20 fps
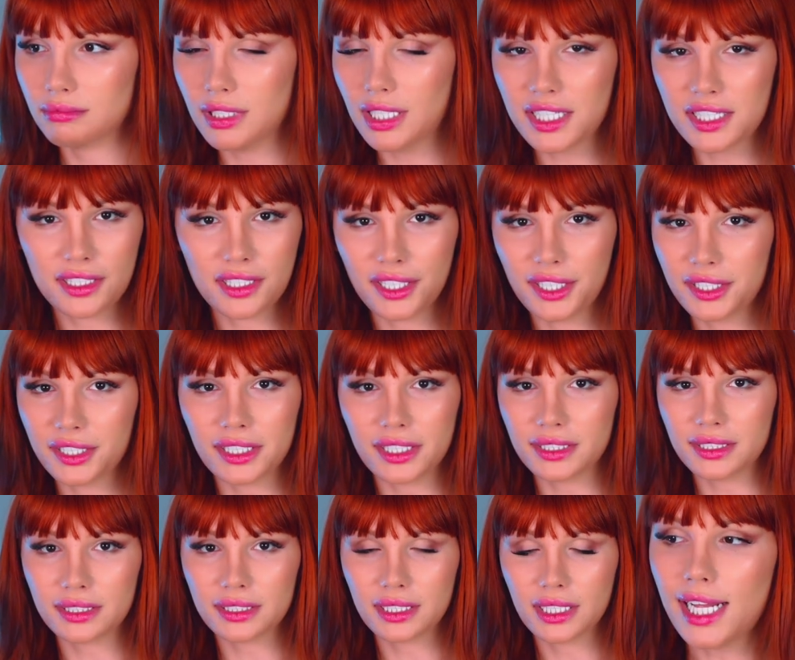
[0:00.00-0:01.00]
a
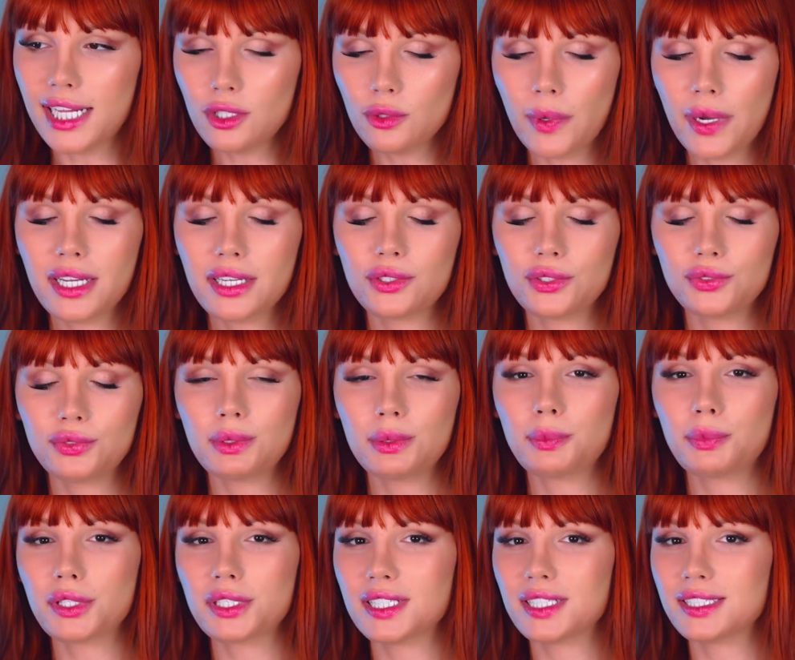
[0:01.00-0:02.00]
circus. That's why good
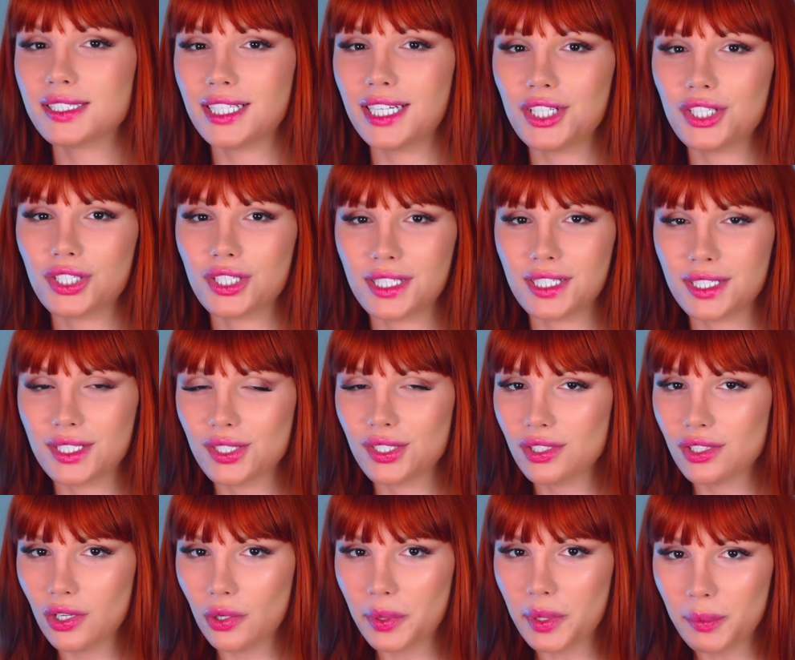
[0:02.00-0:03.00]
representation is
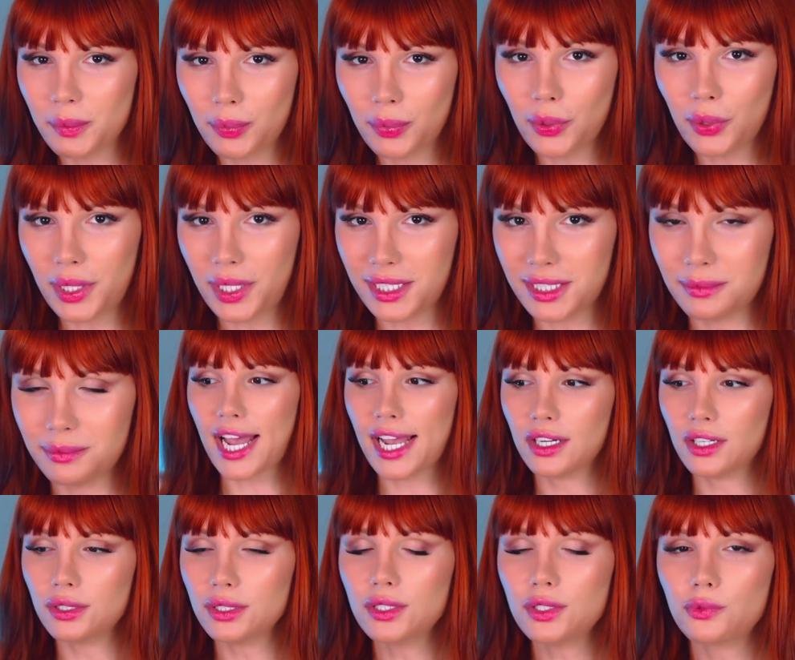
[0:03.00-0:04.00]
so important. I
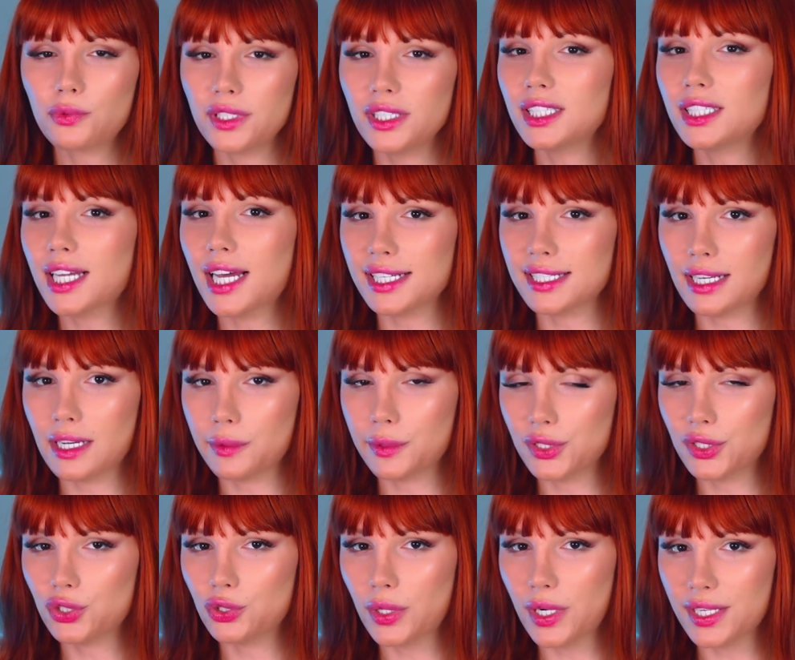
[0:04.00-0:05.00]
couldn't realize I
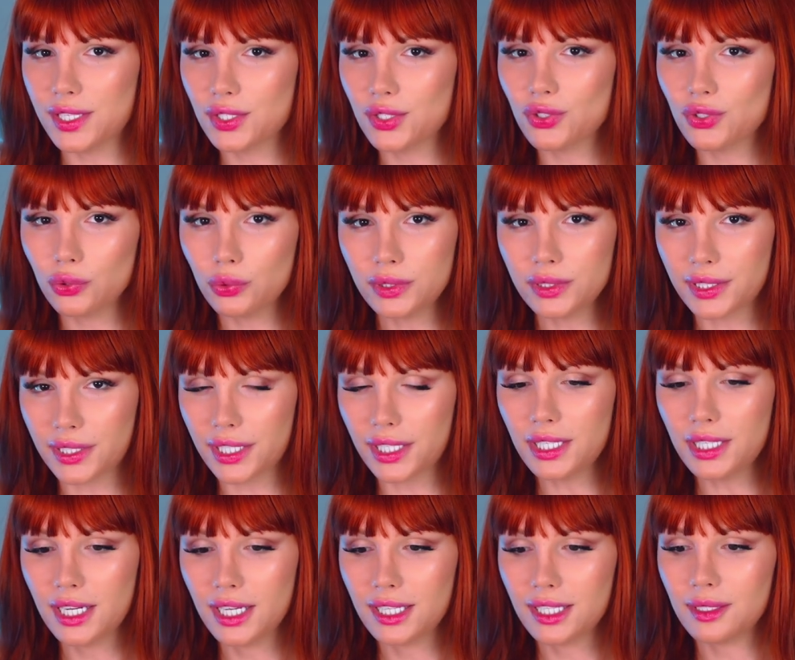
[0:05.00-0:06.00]
was trans
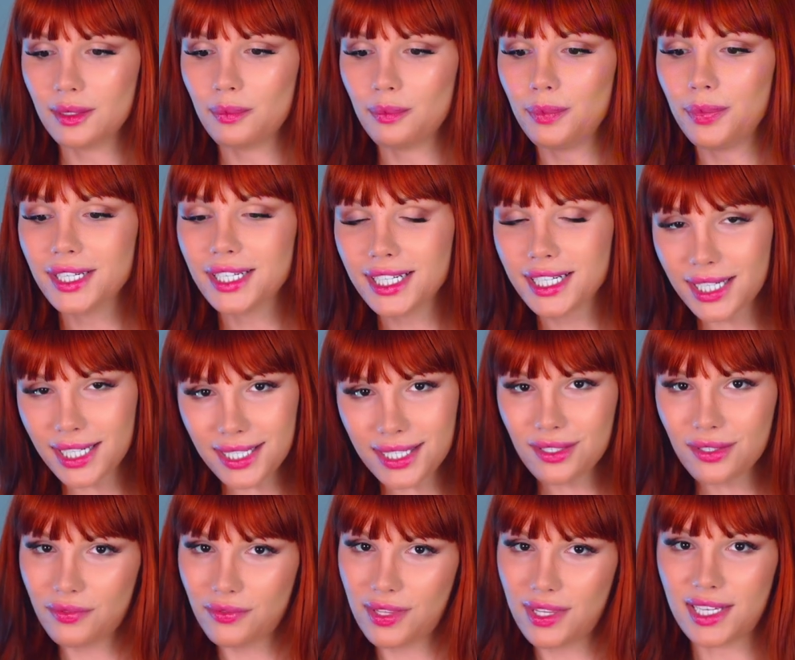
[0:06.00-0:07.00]
sooner because
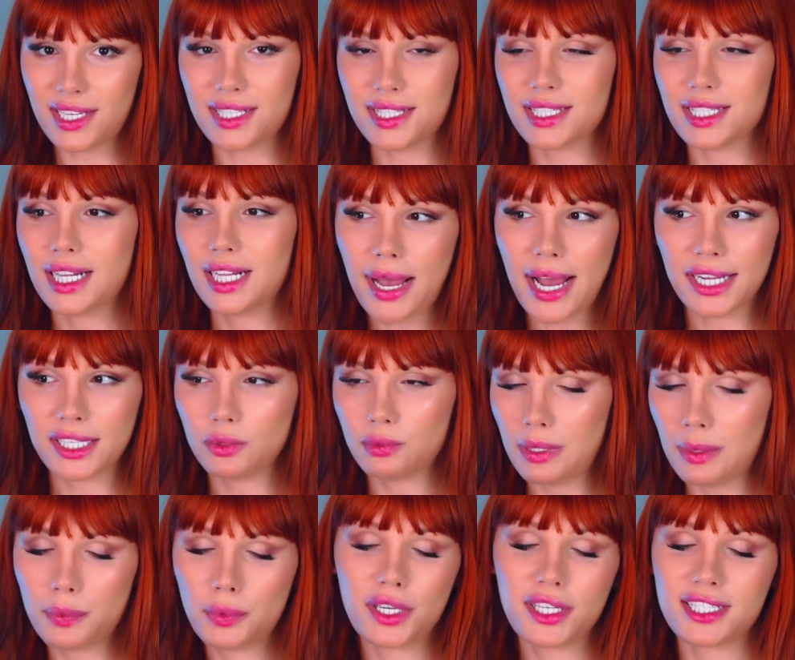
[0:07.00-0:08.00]
of this bad
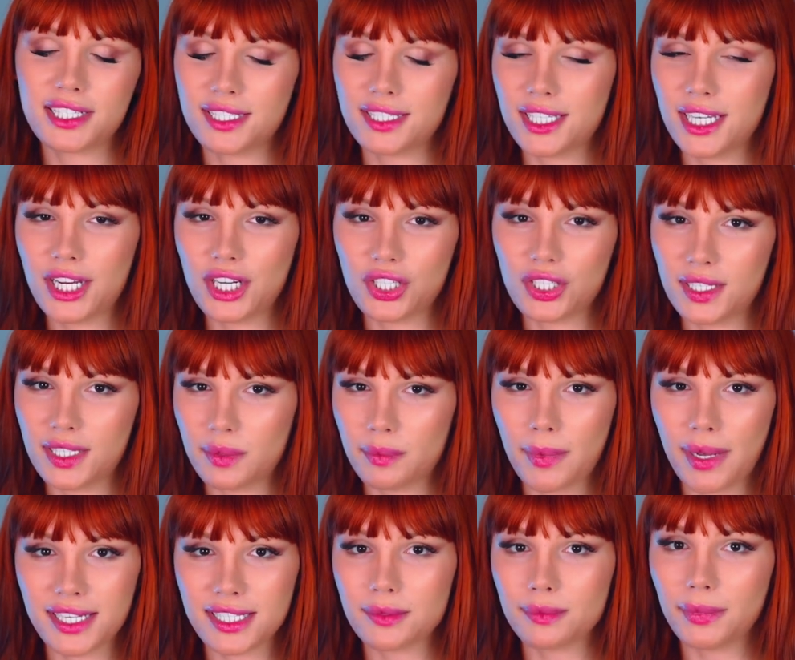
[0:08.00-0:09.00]
representation in
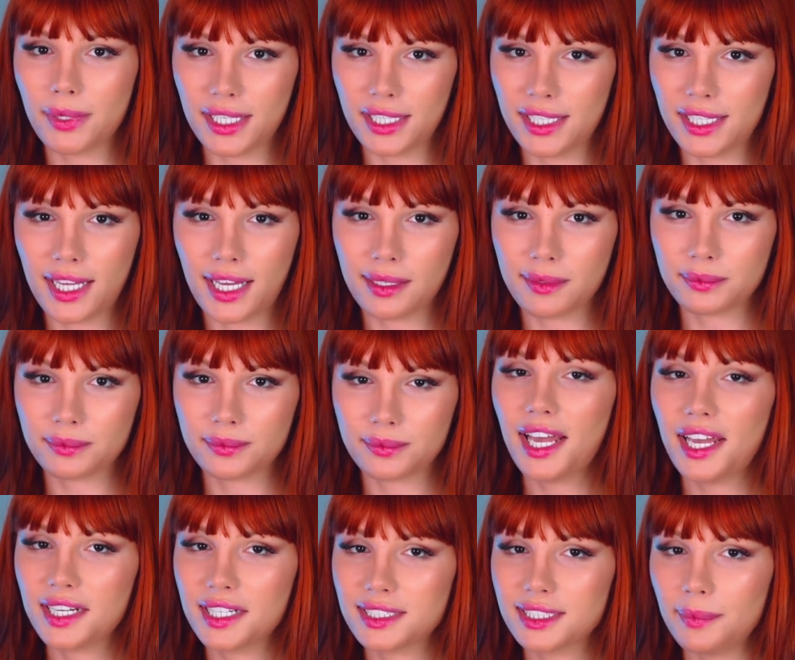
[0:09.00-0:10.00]
mass media.
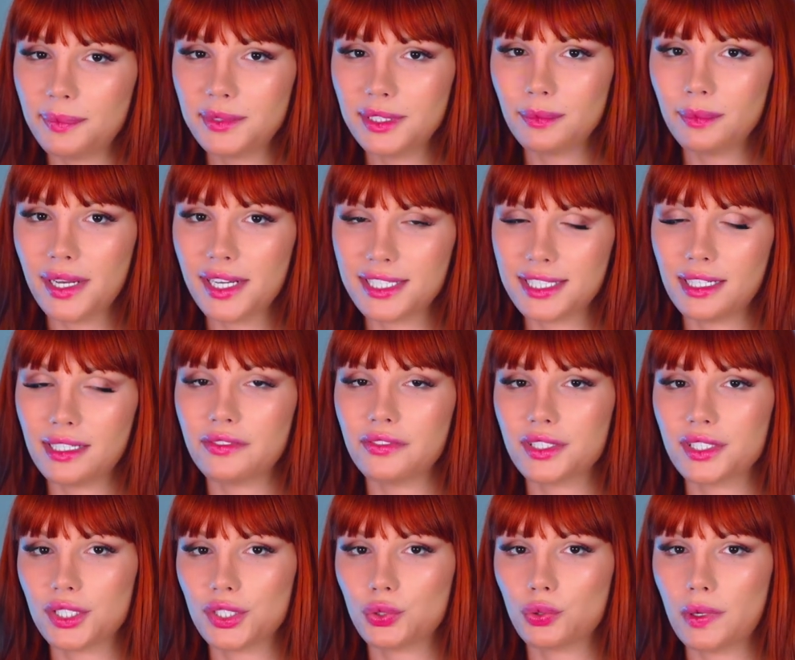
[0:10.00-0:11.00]
I accepted myself
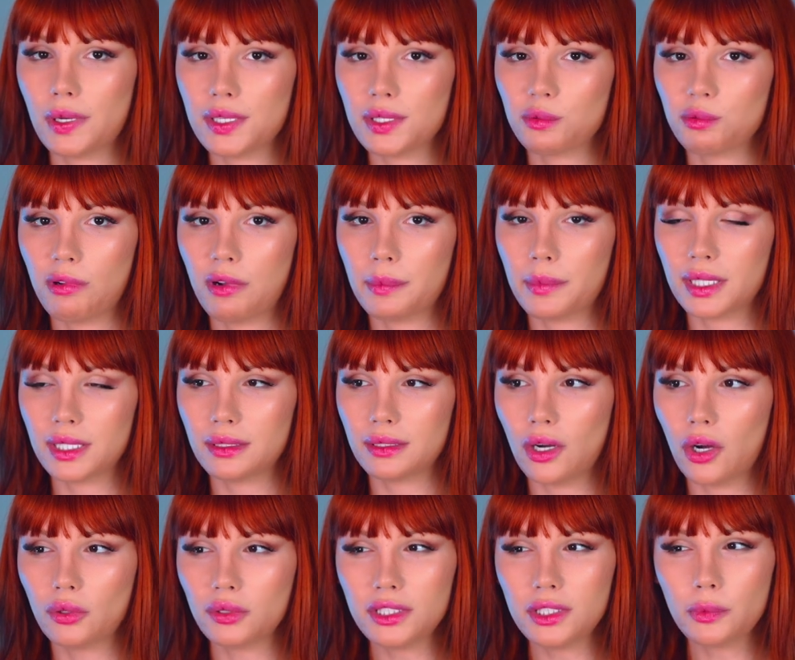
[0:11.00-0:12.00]
as a trans woman
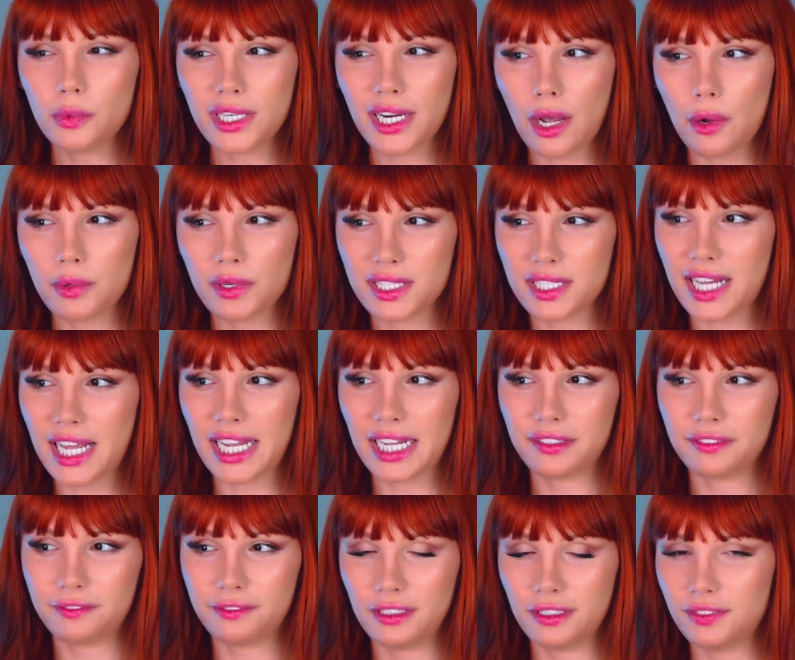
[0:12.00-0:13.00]
only when I was
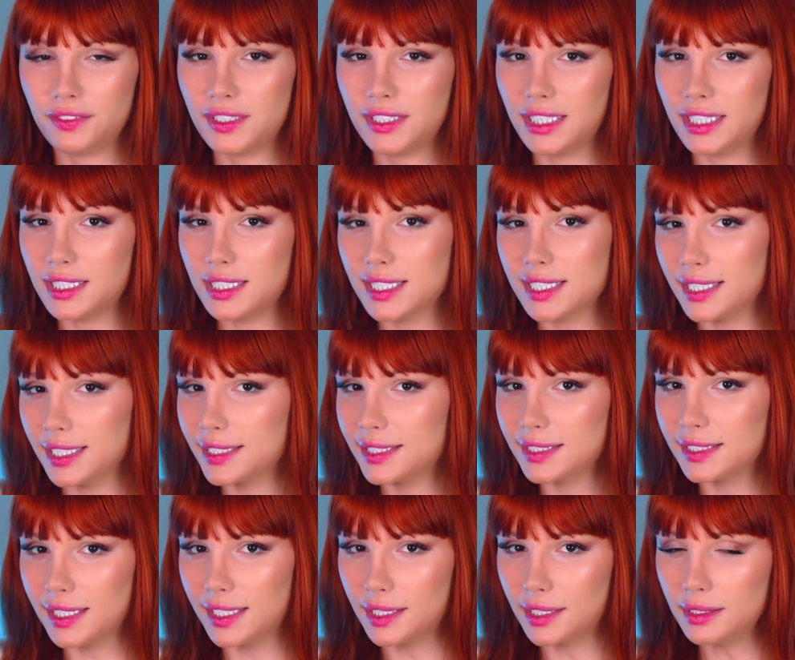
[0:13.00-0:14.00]
like 15,
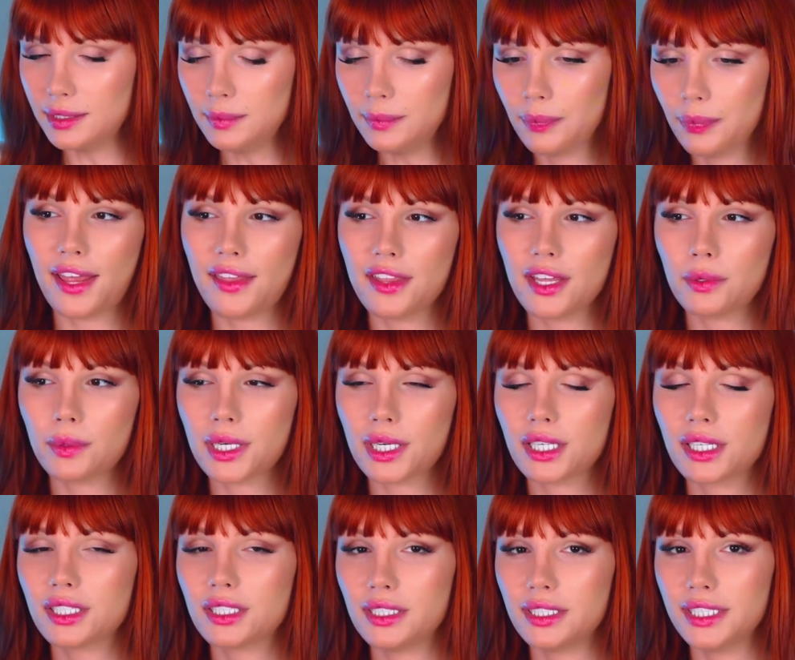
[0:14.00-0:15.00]
16, and there
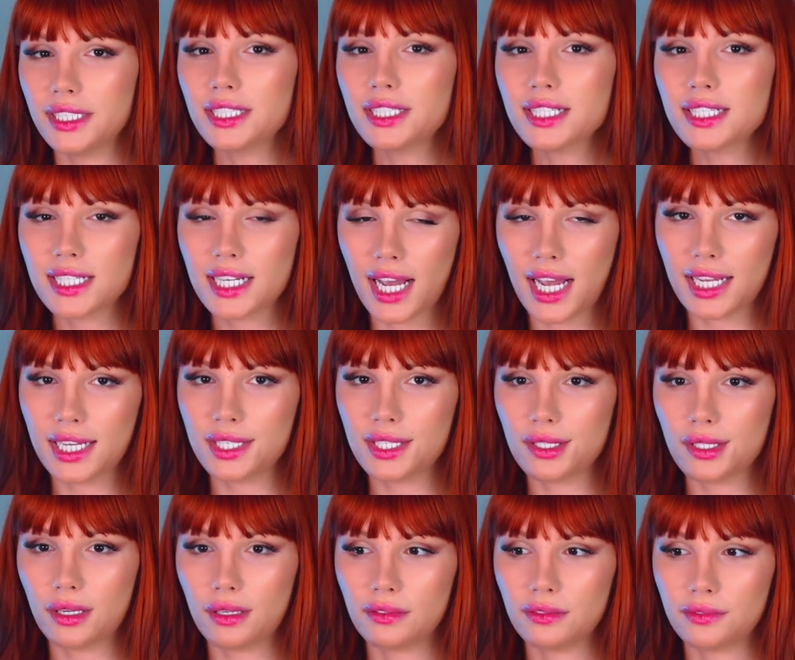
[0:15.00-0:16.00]
were clear signs
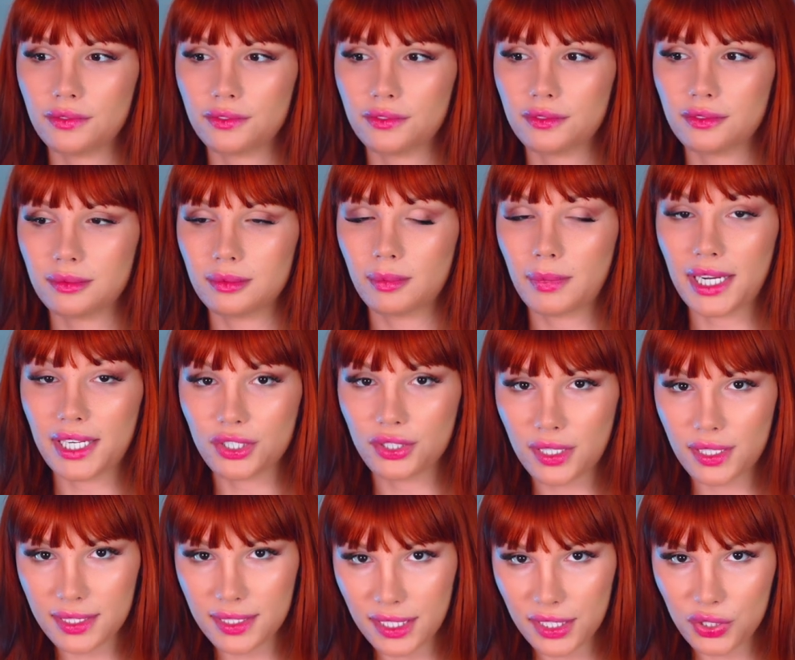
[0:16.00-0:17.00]
of my
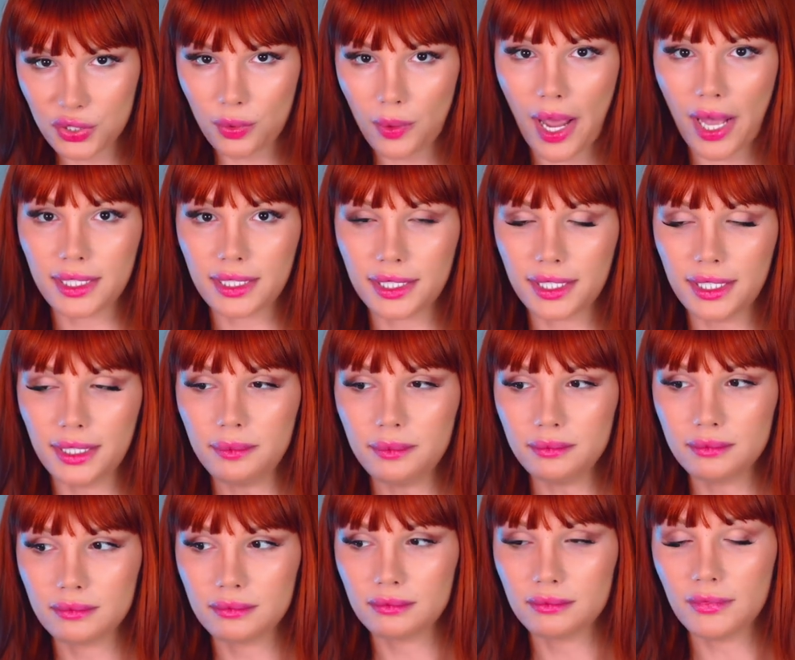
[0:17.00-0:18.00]
transsexuality